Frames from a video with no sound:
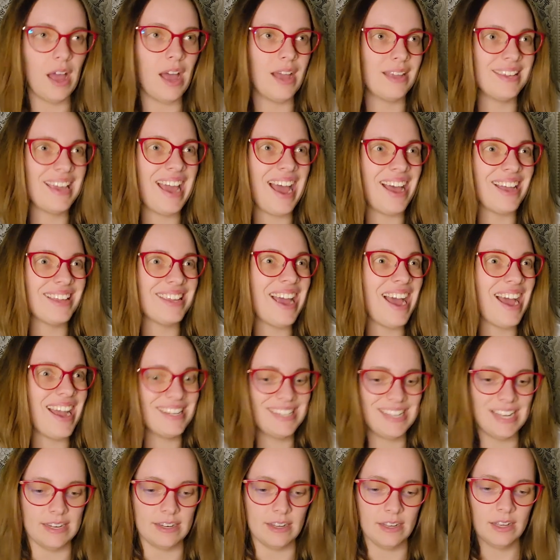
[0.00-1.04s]
Yeah, I
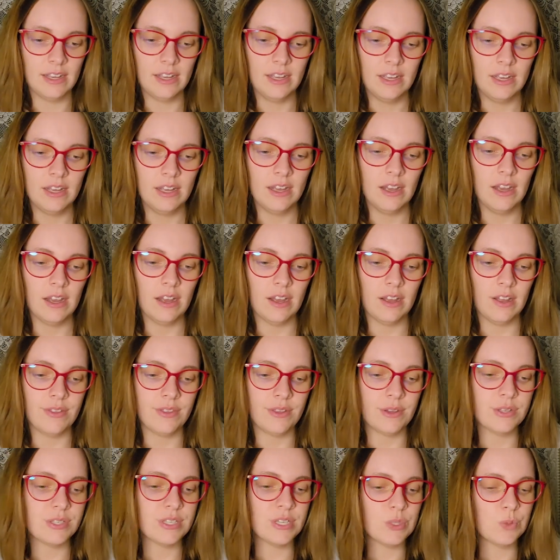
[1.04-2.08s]
did.
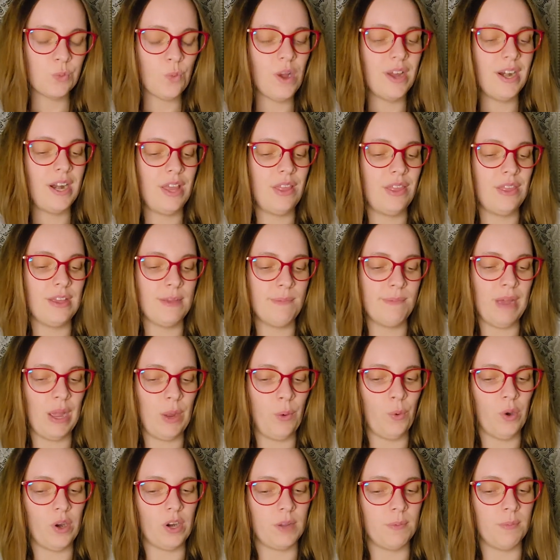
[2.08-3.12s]
There's this one I think
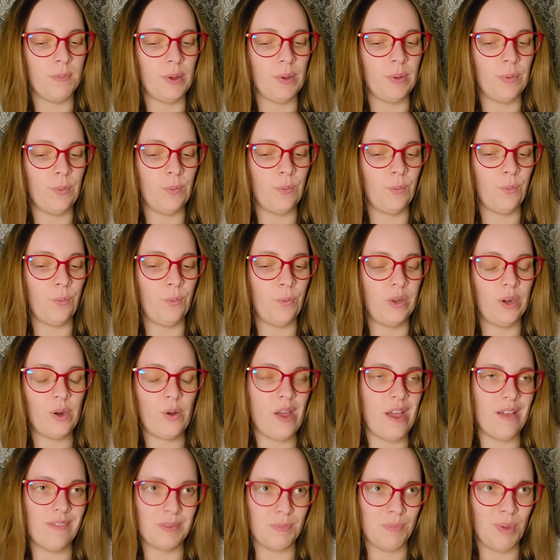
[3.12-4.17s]
might work, but we
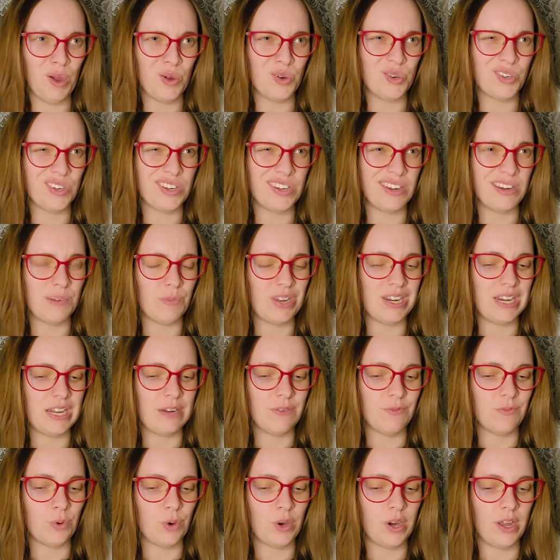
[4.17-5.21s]
don't have the potion we
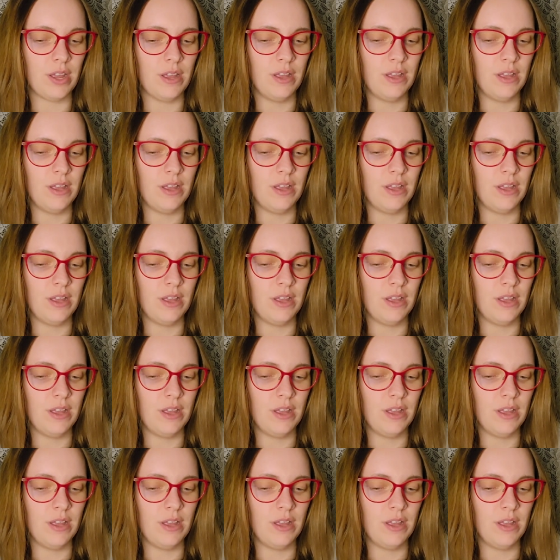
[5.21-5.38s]
need for it.